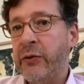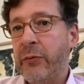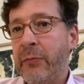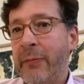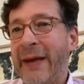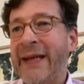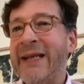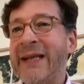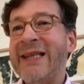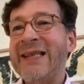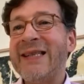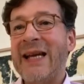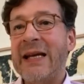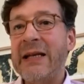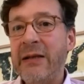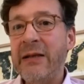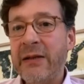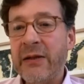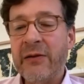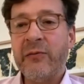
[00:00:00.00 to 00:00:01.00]
to make
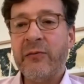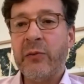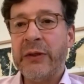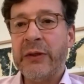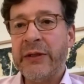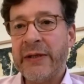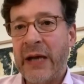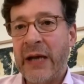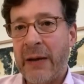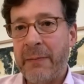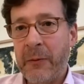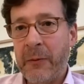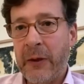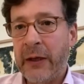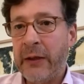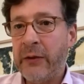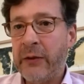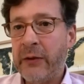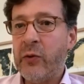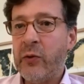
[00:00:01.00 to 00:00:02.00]
sense of what is
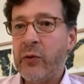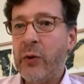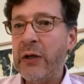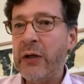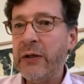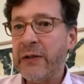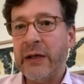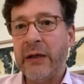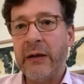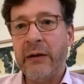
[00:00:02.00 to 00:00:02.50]
happening to us,